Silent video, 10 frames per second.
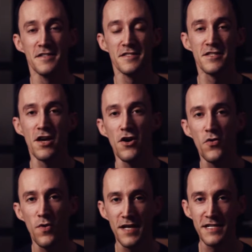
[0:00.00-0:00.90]

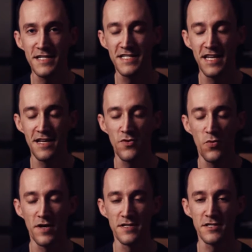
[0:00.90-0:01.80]
So what I just did
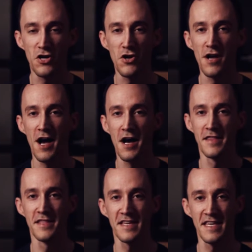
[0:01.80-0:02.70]
was turn
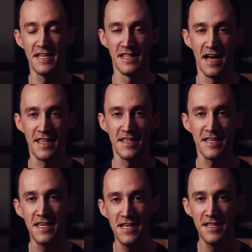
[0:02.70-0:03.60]
on the key light. The
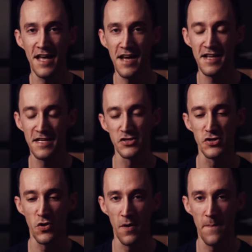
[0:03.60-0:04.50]
key light
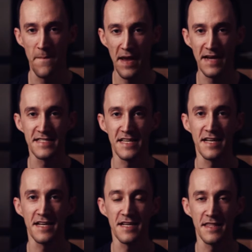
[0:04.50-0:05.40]
is your
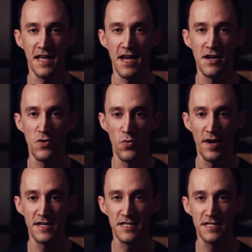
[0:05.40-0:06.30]
basic light,
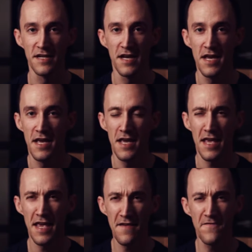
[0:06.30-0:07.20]
which
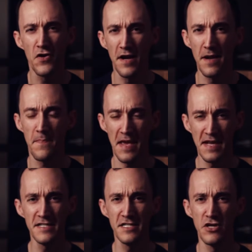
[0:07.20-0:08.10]
if you're in a
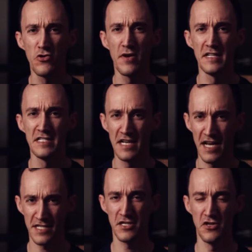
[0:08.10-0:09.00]
pinch, you can
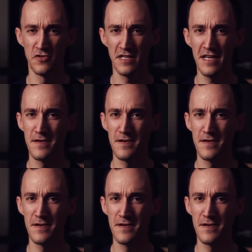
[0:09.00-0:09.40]
just use it,